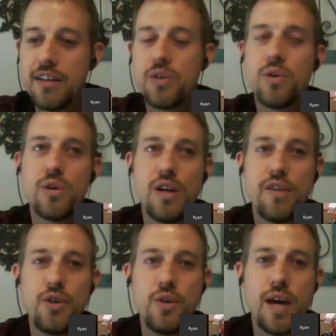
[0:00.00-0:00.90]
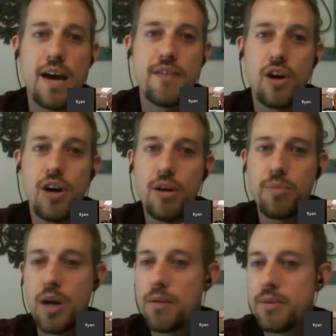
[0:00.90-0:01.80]
Or if you have a heart
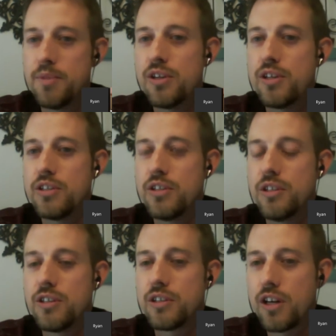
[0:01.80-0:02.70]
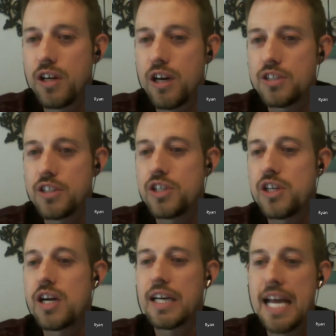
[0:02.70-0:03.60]
problem, your cardiologist, you're
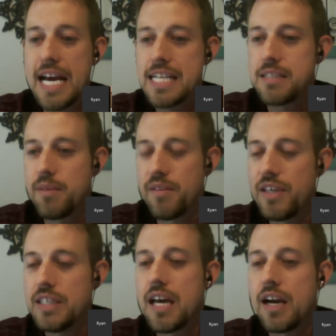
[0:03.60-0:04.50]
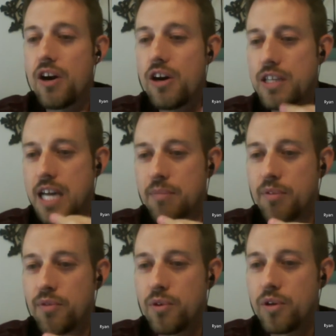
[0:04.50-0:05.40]
not going to ask him if he's had a heart attack
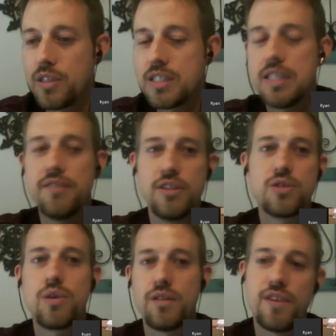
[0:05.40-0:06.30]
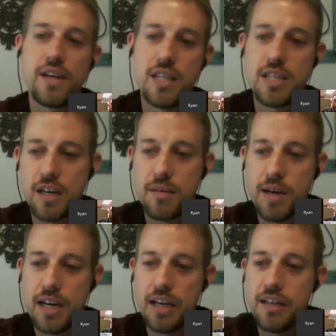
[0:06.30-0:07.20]
before to see if he's qualified to talk
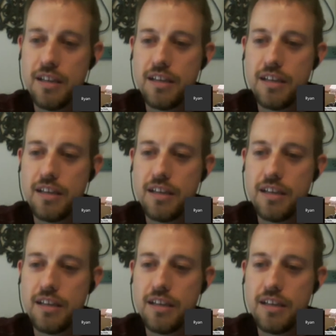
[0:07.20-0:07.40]
about it.